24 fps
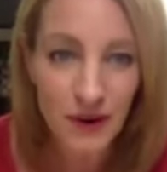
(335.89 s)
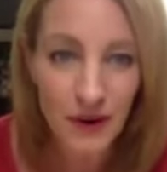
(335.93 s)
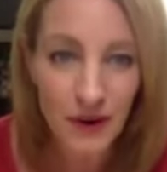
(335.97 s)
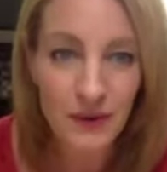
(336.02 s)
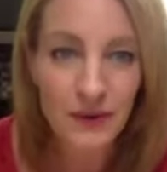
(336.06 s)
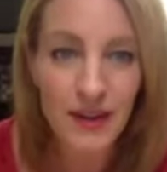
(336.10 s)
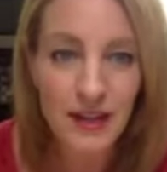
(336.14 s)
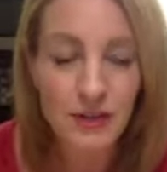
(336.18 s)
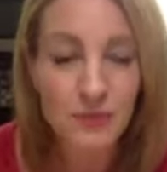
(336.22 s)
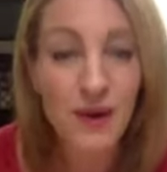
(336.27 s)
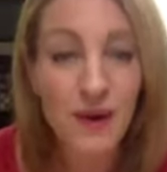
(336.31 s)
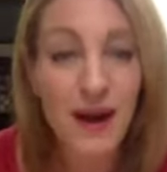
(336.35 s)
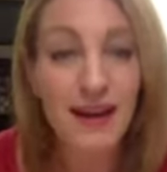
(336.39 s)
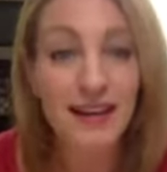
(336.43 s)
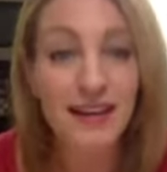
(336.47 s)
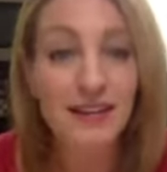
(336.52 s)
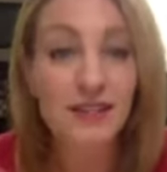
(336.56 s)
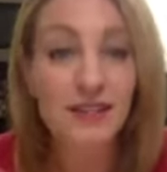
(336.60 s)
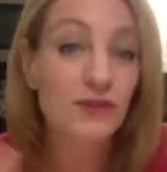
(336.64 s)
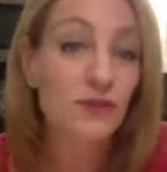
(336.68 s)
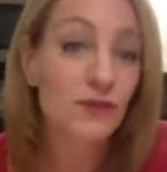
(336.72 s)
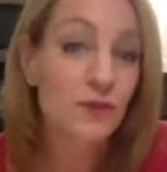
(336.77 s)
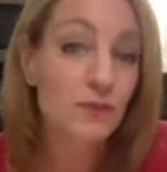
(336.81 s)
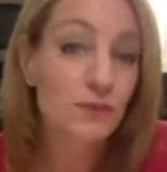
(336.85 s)
That's why like
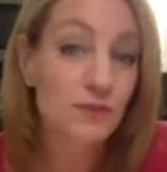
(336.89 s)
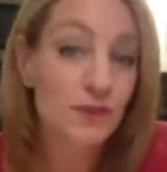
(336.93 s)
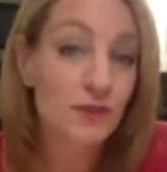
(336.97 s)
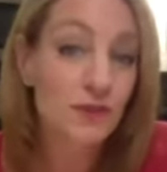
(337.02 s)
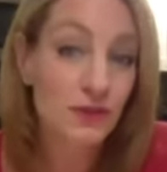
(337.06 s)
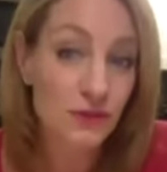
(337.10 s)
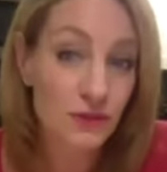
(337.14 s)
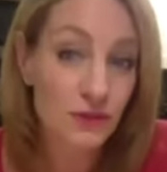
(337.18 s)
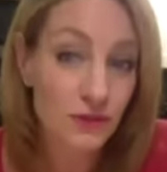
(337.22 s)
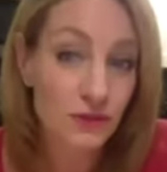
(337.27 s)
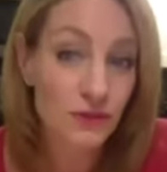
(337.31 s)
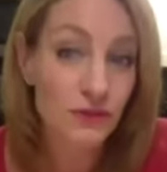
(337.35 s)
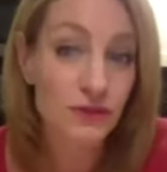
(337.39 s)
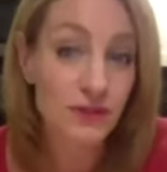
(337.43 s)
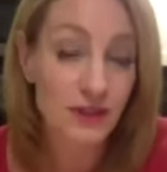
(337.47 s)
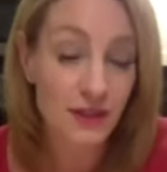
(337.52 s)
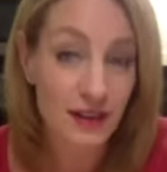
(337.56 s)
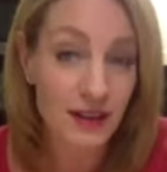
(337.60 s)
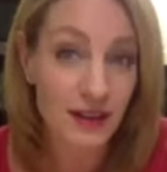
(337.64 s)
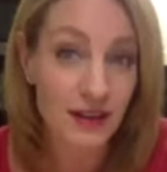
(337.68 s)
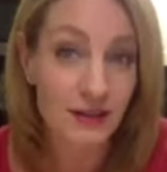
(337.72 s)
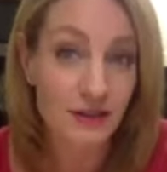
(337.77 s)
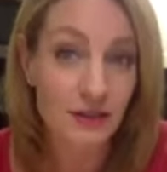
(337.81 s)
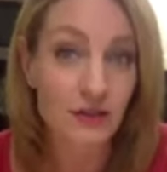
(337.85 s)
soups and stews and
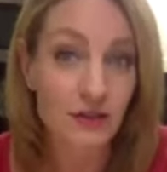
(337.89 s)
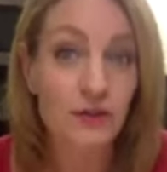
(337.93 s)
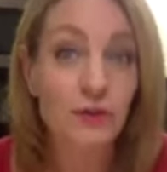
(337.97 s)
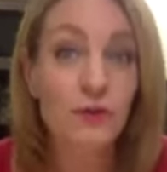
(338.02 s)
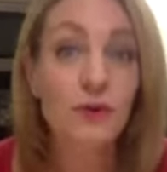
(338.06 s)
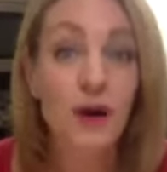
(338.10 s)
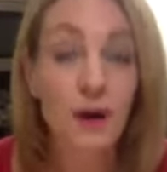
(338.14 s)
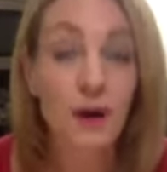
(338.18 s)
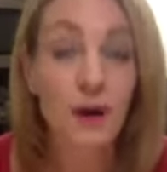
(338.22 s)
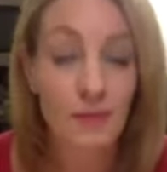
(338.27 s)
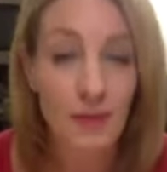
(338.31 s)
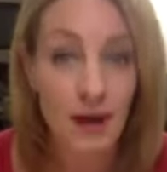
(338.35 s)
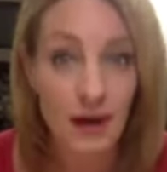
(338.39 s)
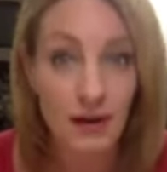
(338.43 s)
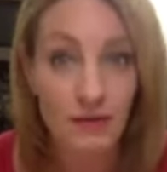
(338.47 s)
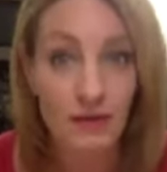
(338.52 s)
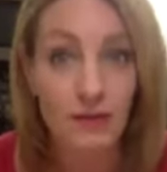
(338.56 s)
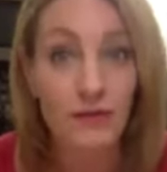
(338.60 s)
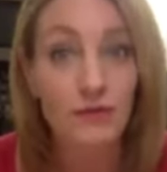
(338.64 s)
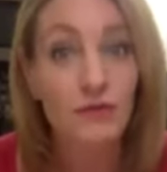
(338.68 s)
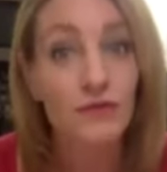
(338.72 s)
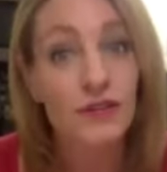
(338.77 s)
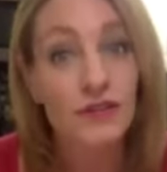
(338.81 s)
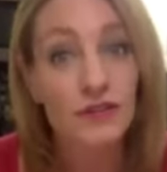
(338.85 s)
things do come out of the
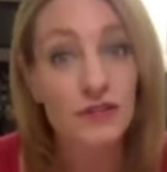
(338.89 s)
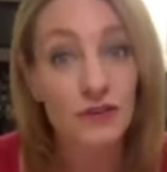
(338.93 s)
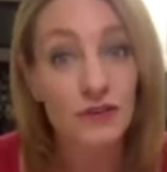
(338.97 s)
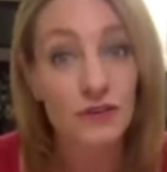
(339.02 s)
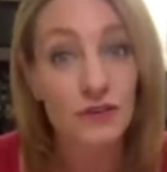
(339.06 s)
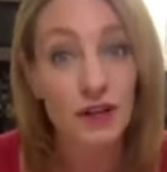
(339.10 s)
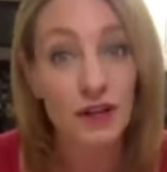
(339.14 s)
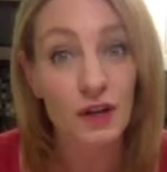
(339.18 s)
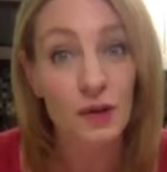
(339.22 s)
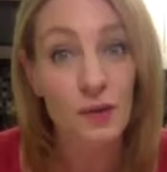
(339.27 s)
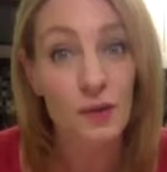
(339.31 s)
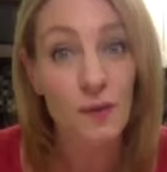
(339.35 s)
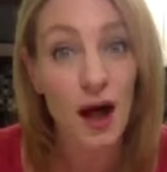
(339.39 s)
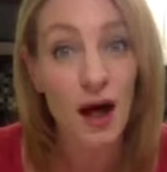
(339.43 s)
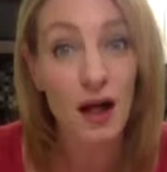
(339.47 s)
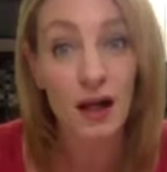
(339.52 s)
freezer really well.